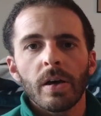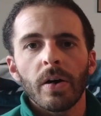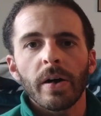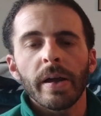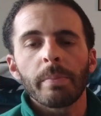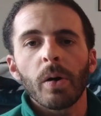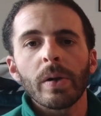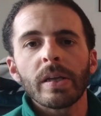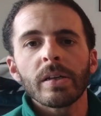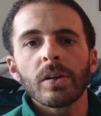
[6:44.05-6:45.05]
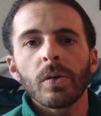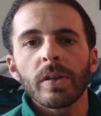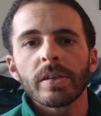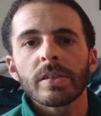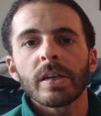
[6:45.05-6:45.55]
All right, but we need to know
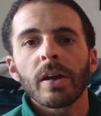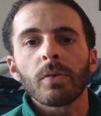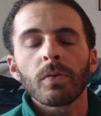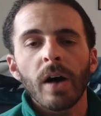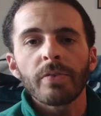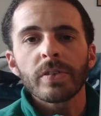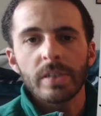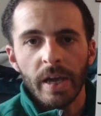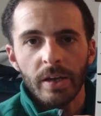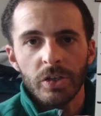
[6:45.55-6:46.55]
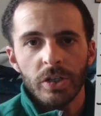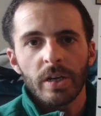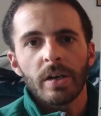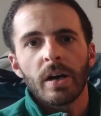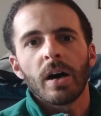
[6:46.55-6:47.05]
this to get a rough sketch
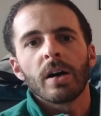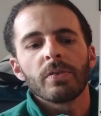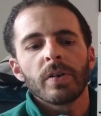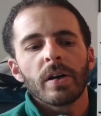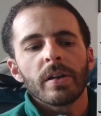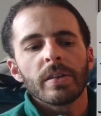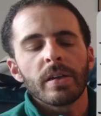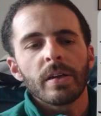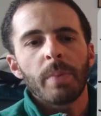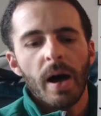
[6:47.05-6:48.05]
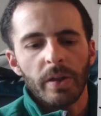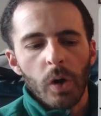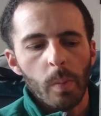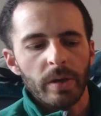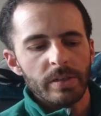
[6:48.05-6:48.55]
of the
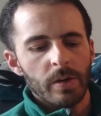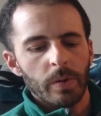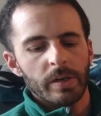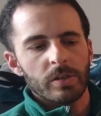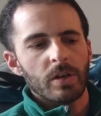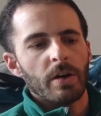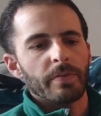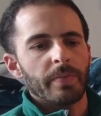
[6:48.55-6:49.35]
polynomials that we're going to solve.